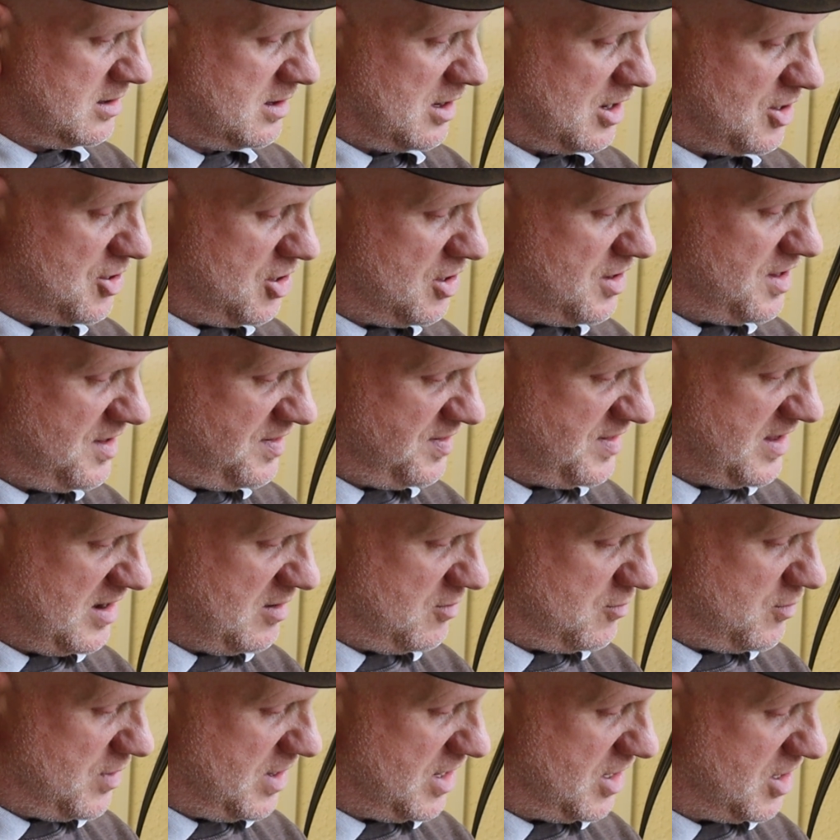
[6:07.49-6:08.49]
Another
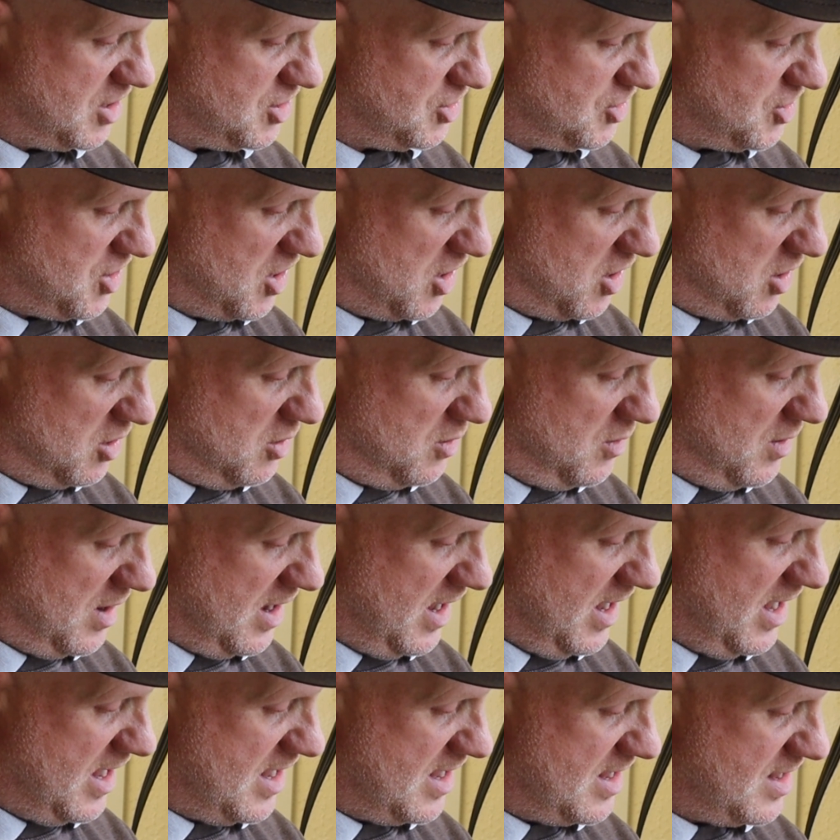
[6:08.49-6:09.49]
thing we can do
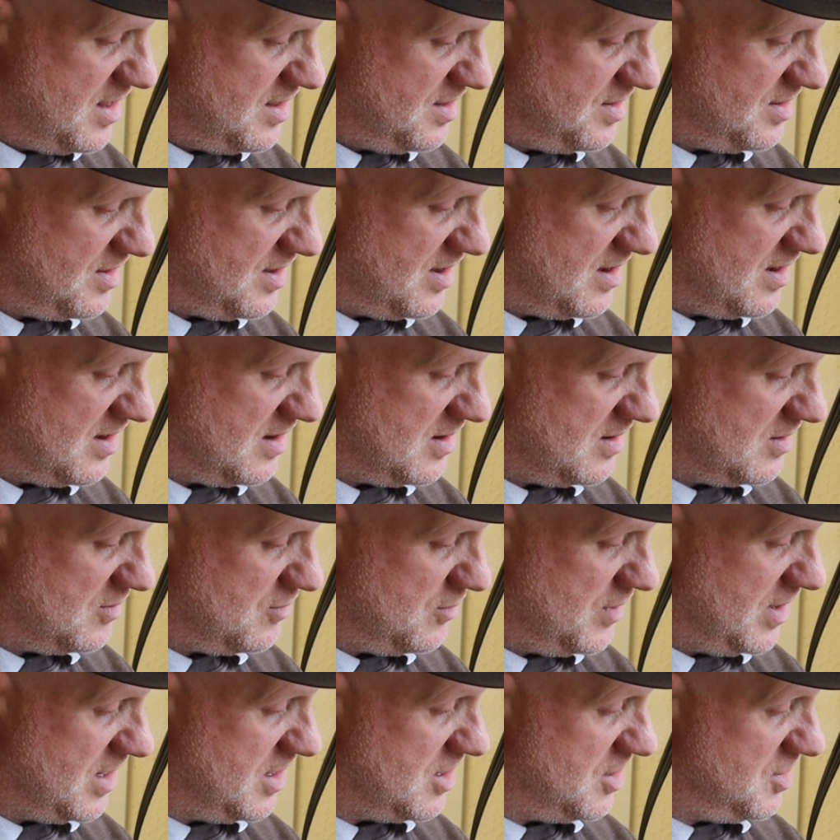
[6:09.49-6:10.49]
is
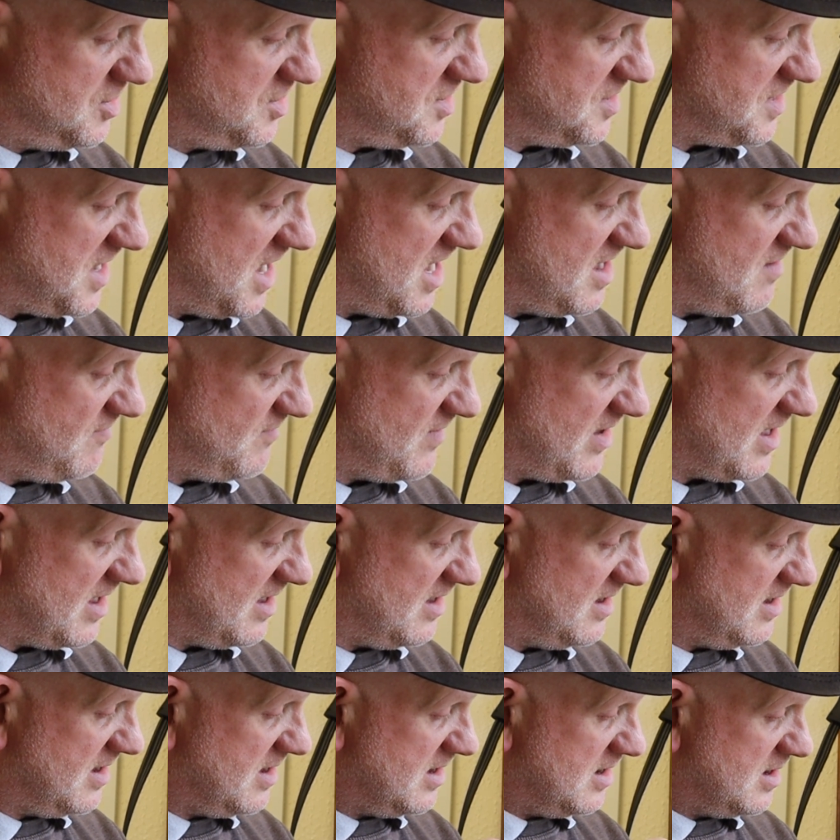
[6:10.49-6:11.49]
we can save
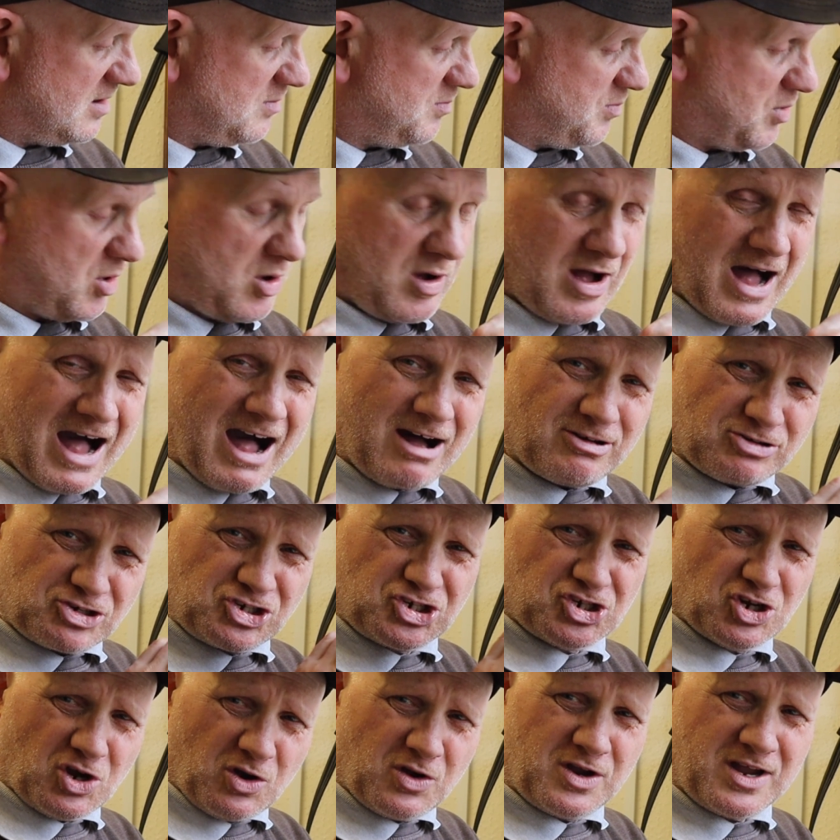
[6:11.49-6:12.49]
it, but I'll
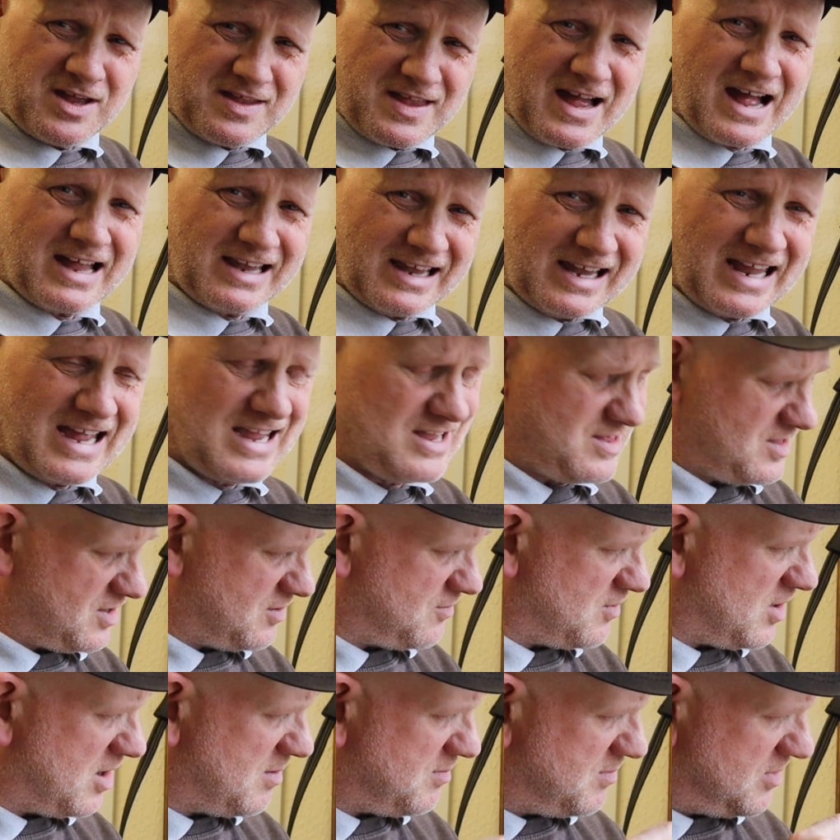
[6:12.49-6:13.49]
show you that
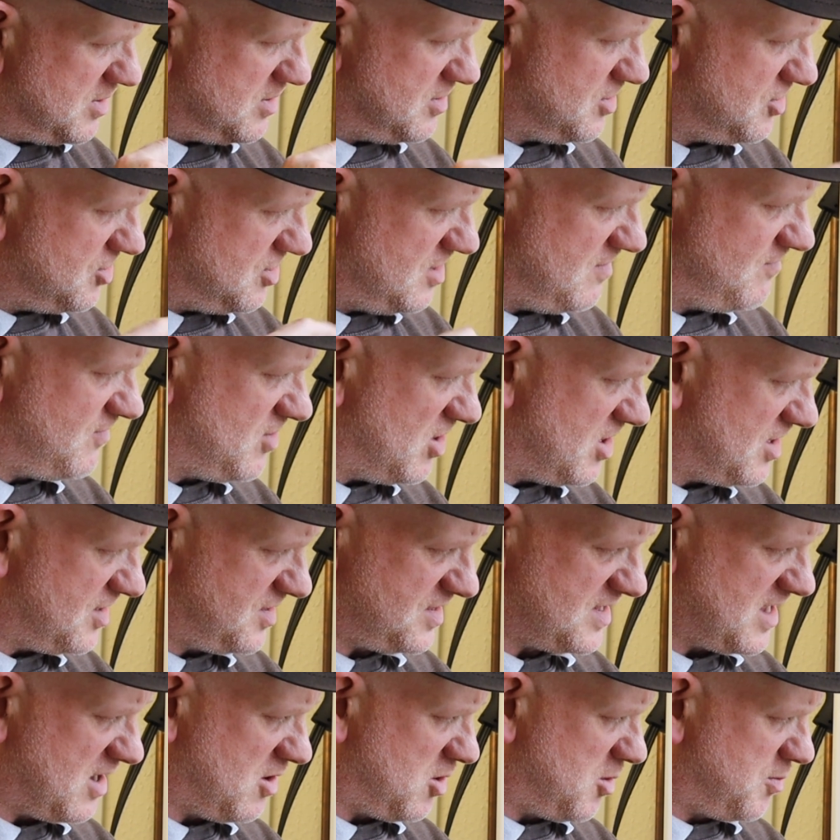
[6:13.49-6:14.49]
later on because you've got to
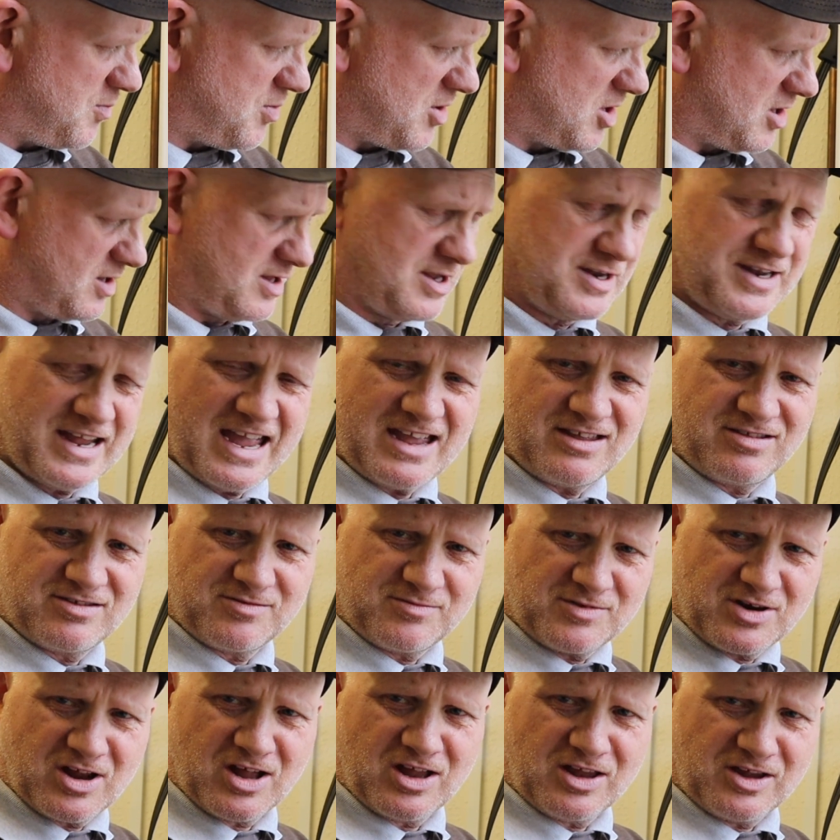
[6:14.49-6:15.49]
set up all the data
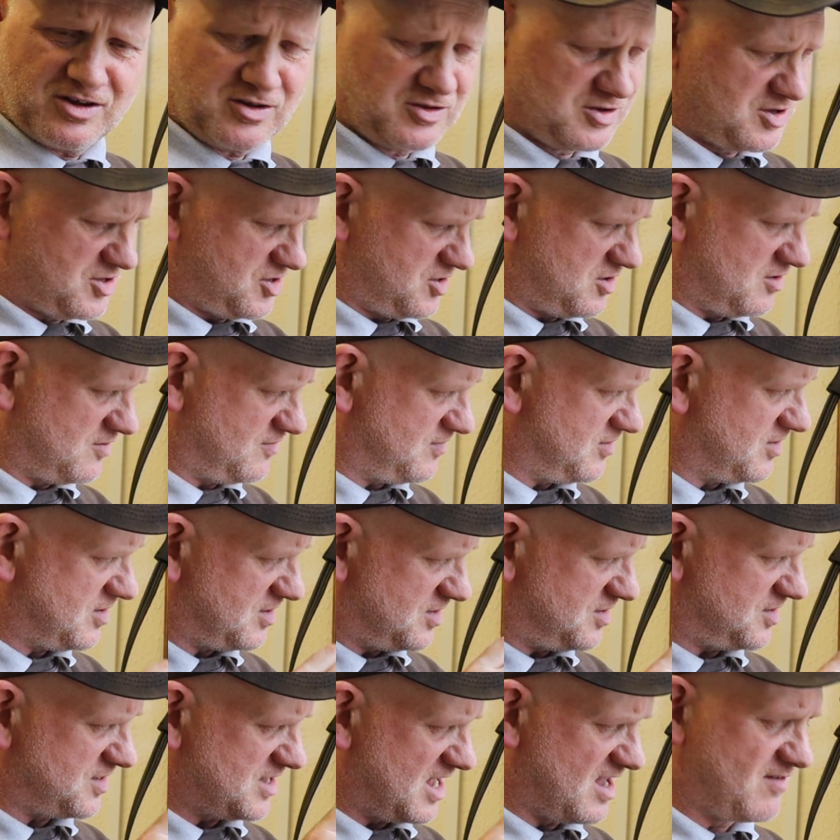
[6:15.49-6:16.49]
and all the other stuff to
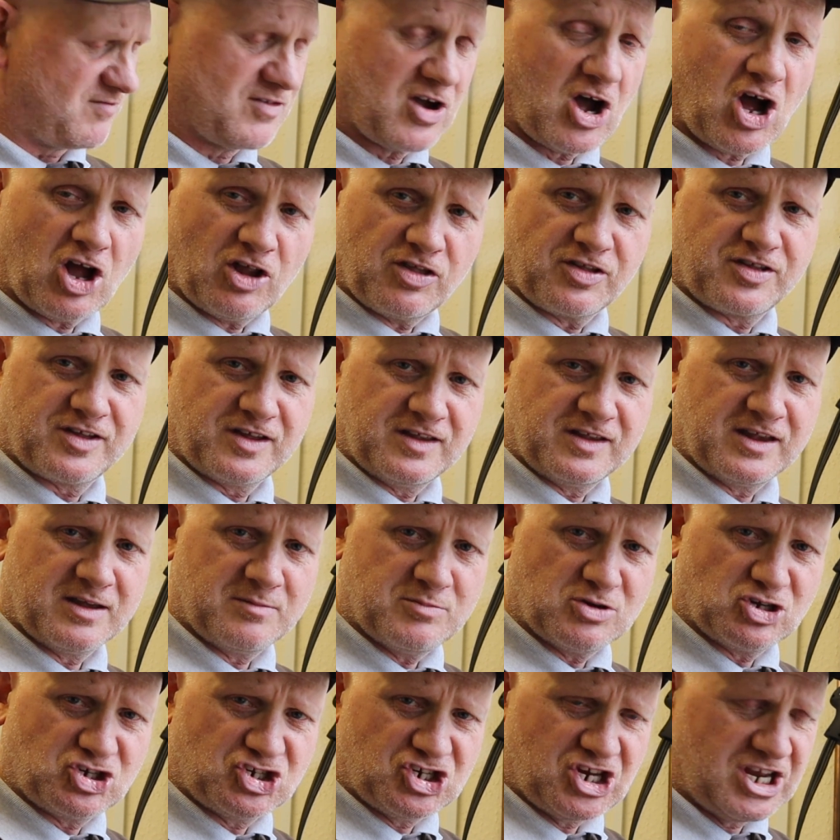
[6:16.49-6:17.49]
save it onto the
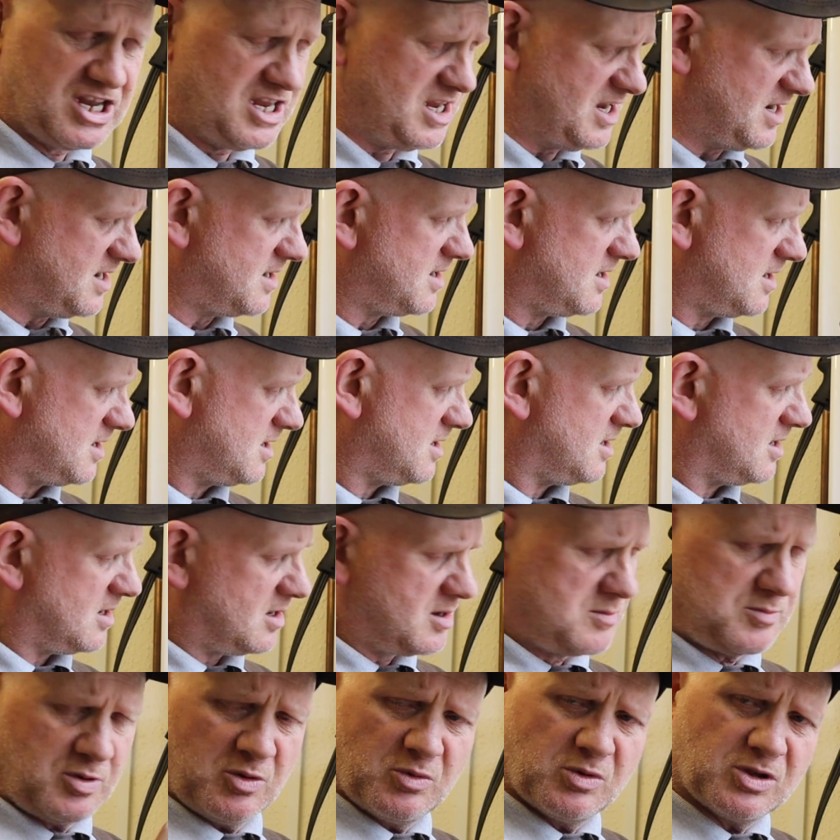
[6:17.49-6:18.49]
machine.
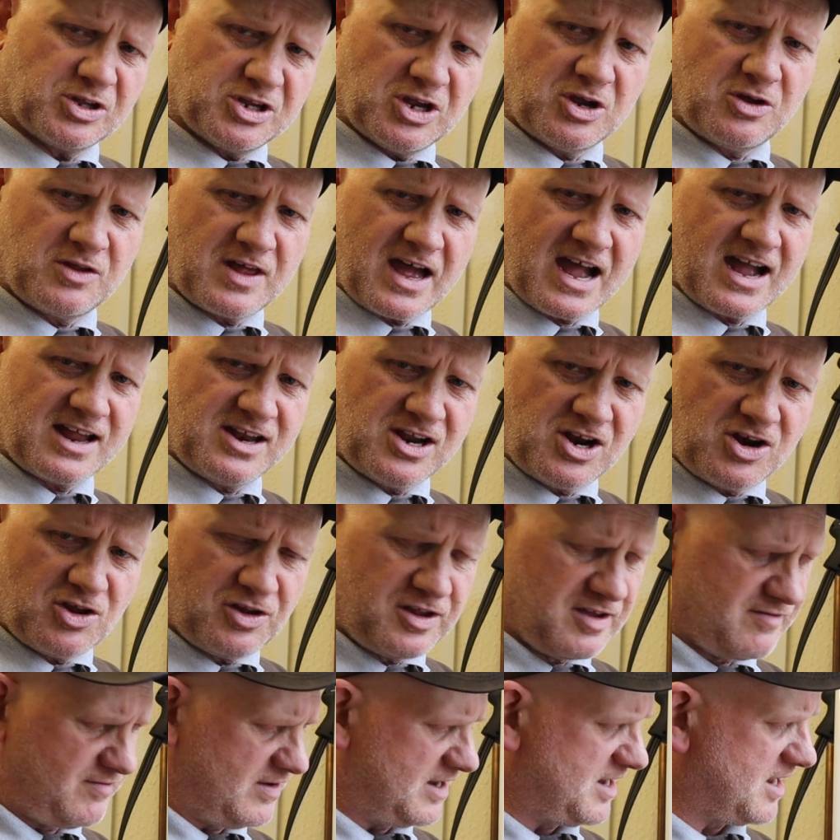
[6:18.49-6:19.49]
But we'll do that in
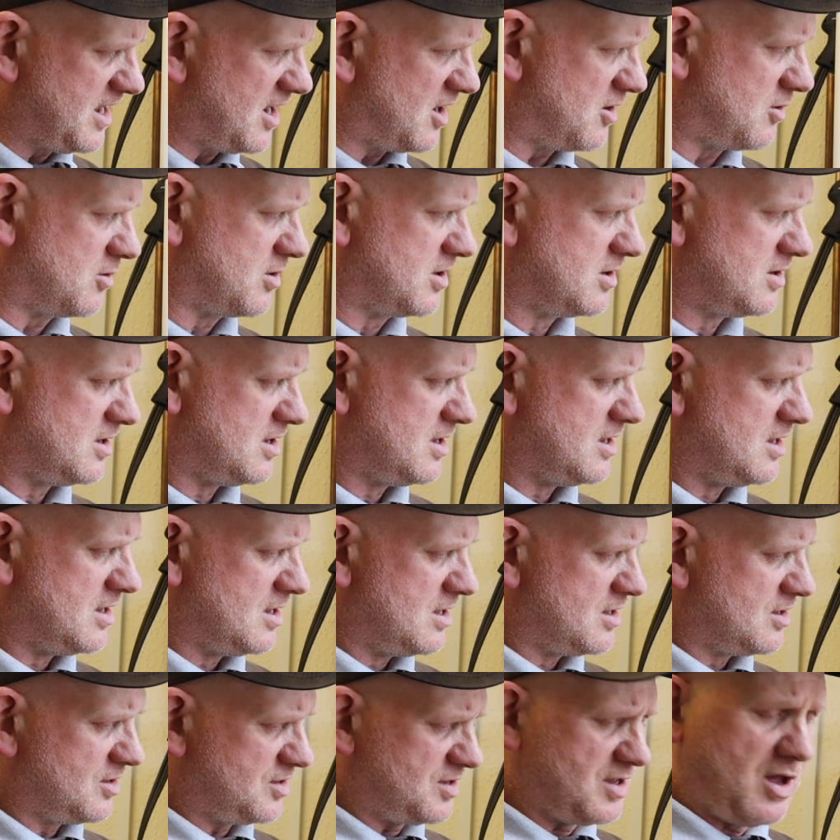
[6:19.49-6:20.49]
another video.
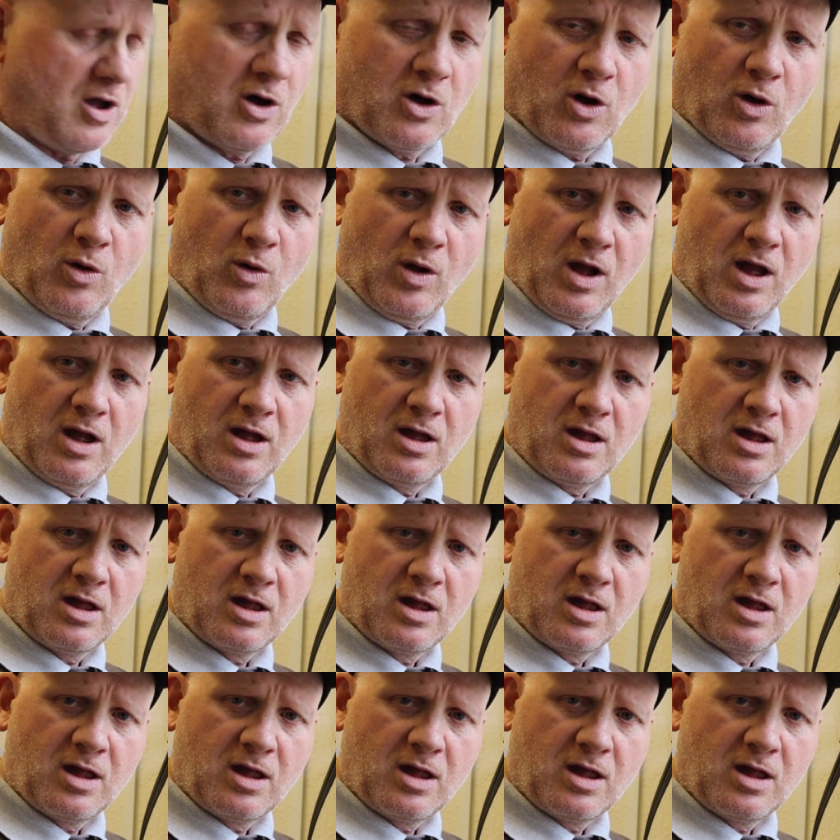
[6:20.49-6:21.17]
So